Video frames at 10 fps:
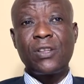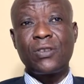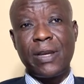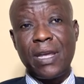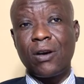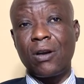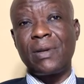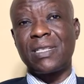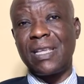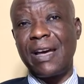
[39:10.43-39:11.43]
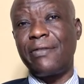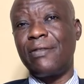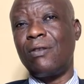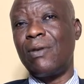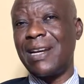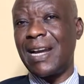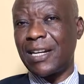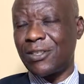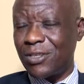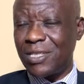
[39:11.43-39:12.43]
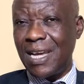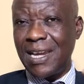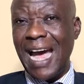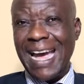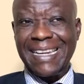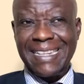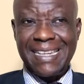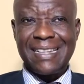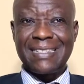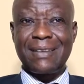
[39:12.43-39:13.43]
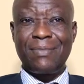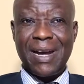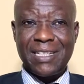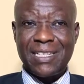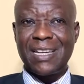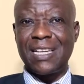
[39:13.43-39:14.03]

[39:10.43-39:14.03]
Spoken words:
So in economics, therefore, when Lakatosian ideas emerged